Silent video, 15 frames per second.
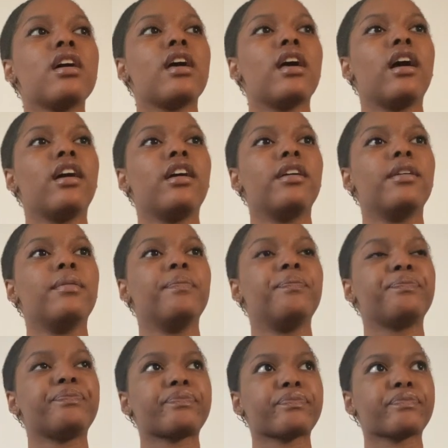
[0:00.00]

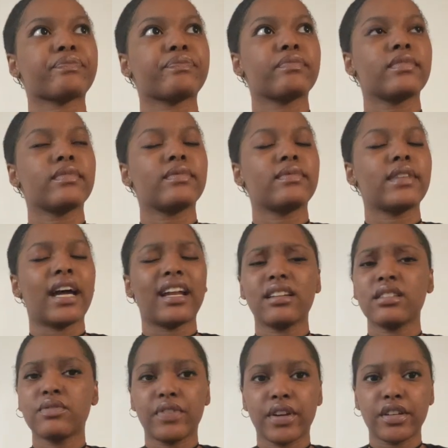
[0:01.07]
That
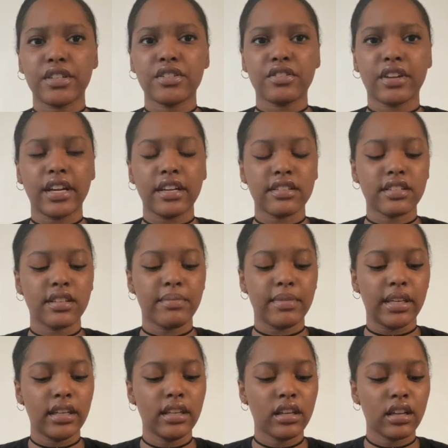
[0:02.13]
is very strange to me.